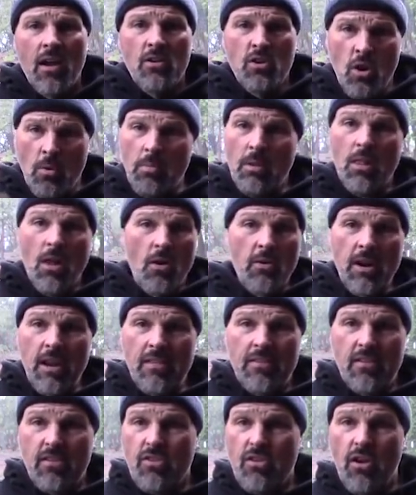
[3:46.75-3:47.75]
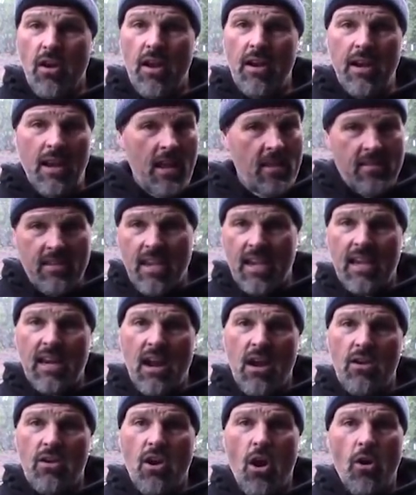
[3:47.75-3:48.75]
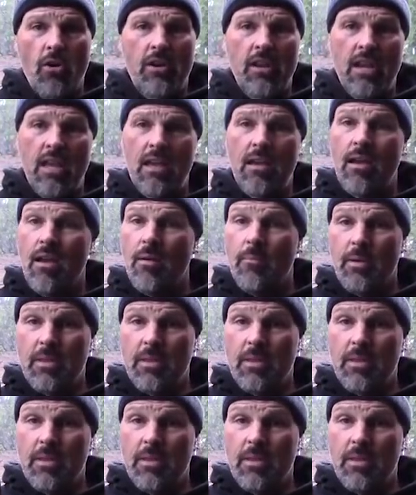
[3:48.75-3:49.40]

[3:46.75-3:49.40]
New Maloney's is good. It's kicking out Kokanee,